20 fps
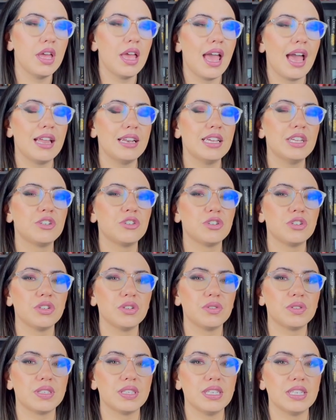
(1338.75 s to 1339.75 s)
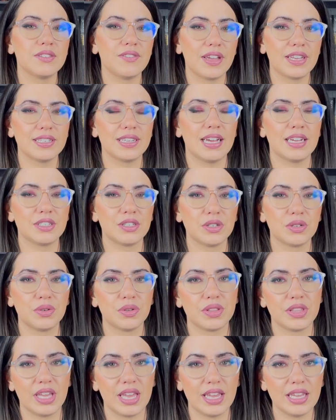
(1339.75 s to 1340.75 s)
and introduce these fantastical
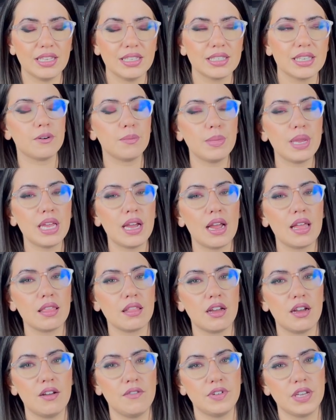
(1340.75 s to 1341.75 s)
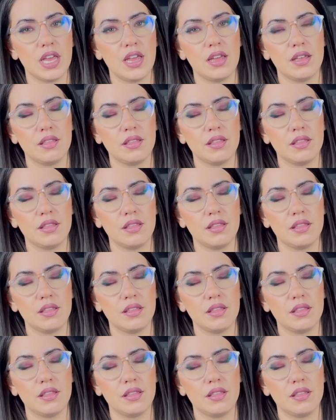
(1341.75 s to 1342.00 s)
things for me i loved